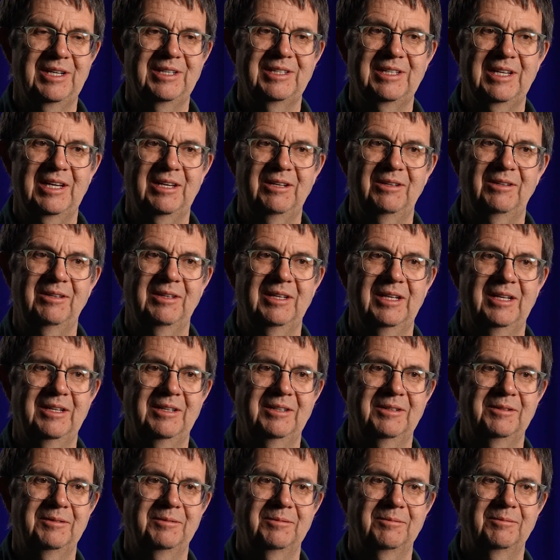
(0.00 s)

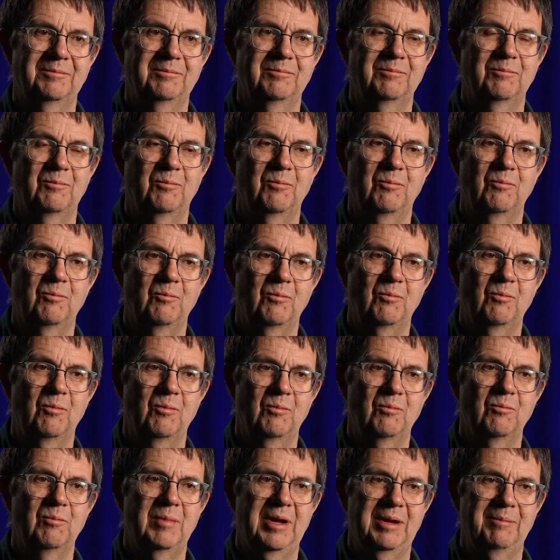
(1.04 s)
until
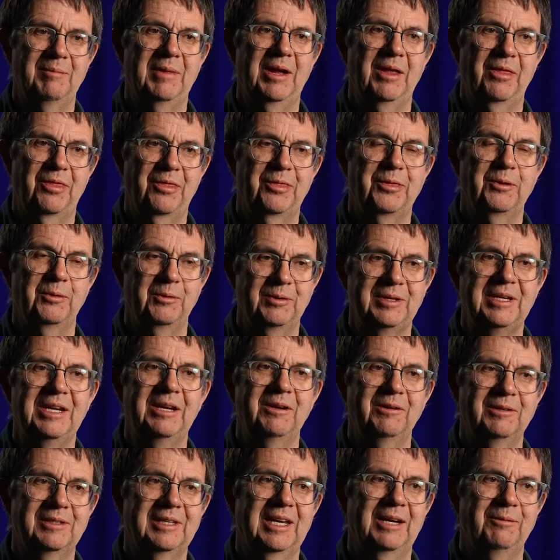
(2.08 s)
my third
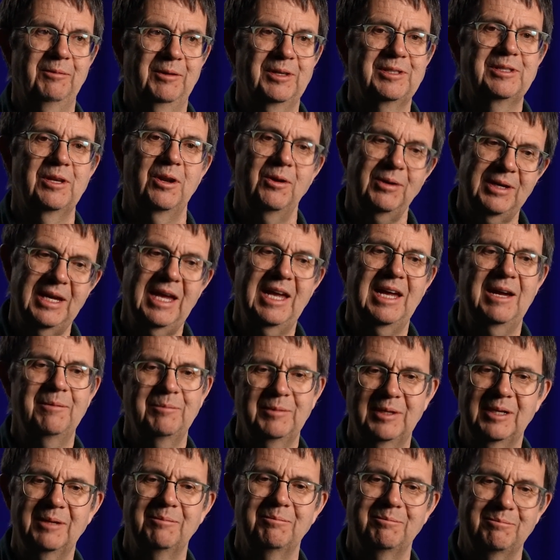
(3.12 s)
year that I really said, okay, I'm
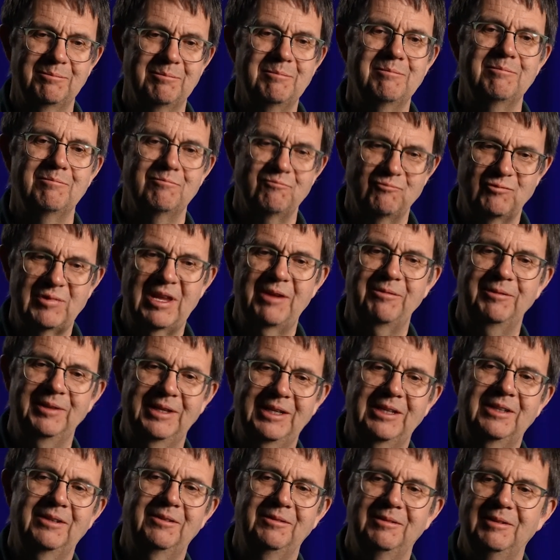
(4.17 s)
going to
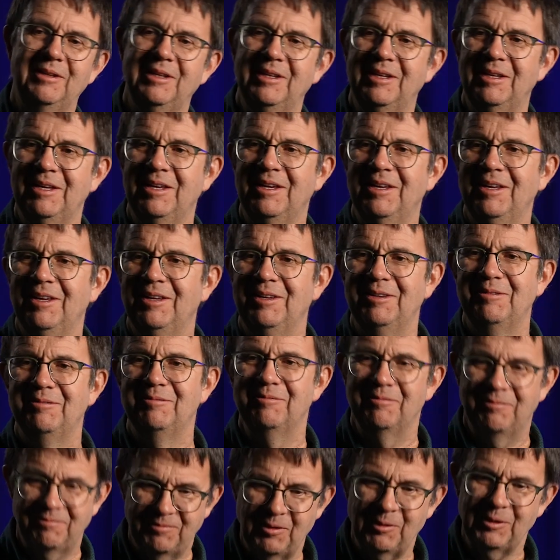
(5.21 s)
definitely
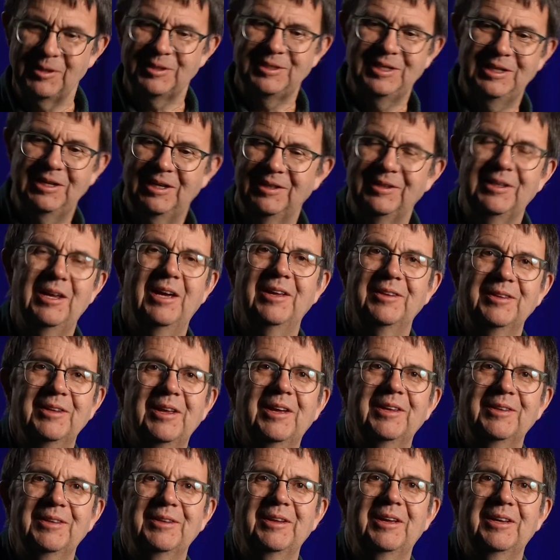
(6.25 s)
focus in
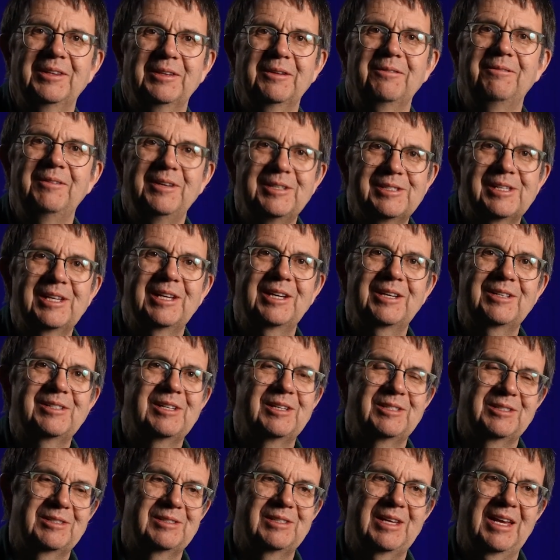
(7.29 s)
on the physics.
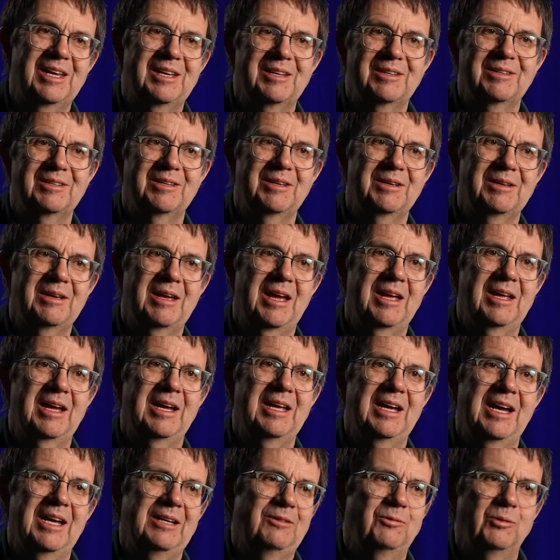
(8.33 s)

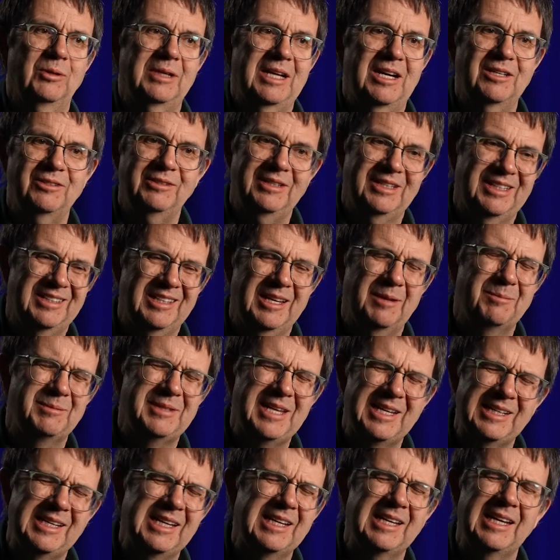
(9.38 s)
I actually ended up
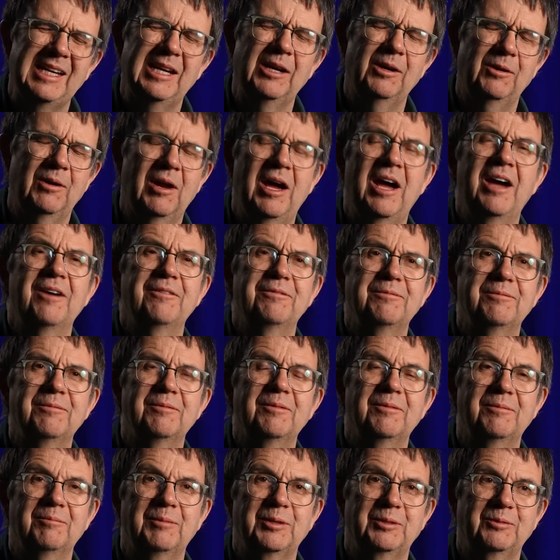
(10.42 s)
taking a year off
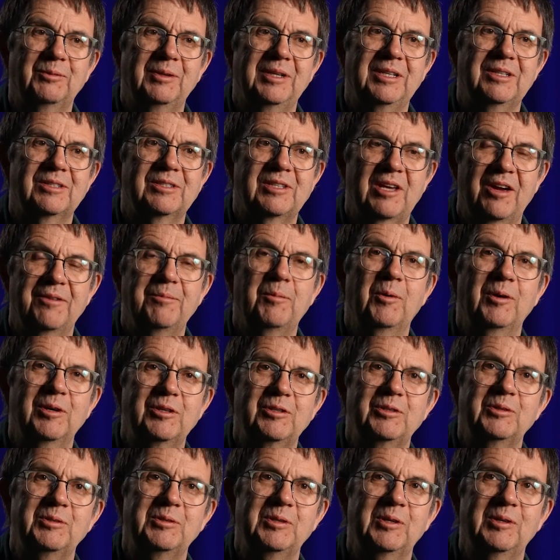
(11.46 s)
between sophomore and
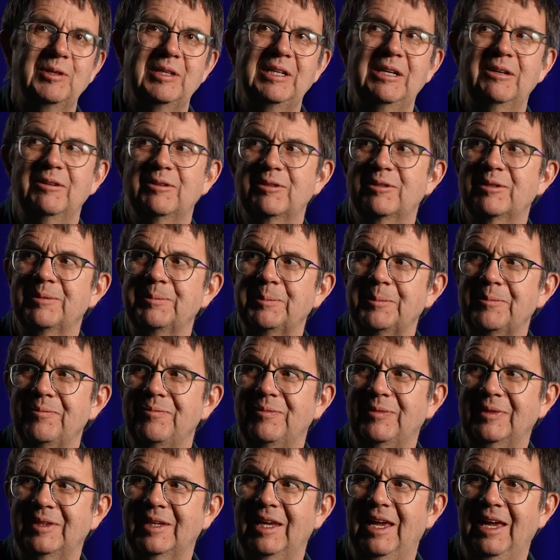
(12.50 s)
junior years,
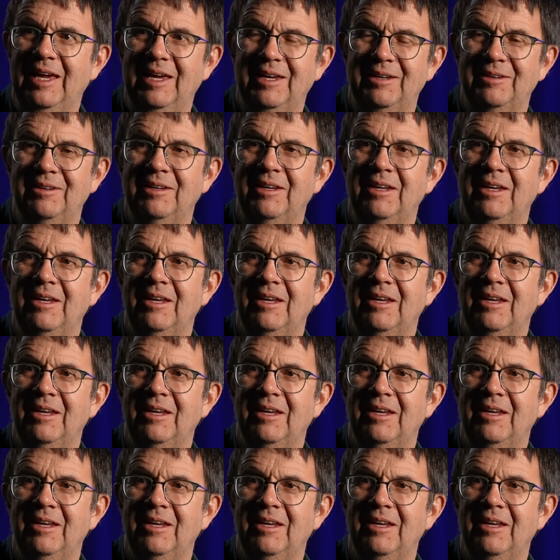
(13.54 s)
and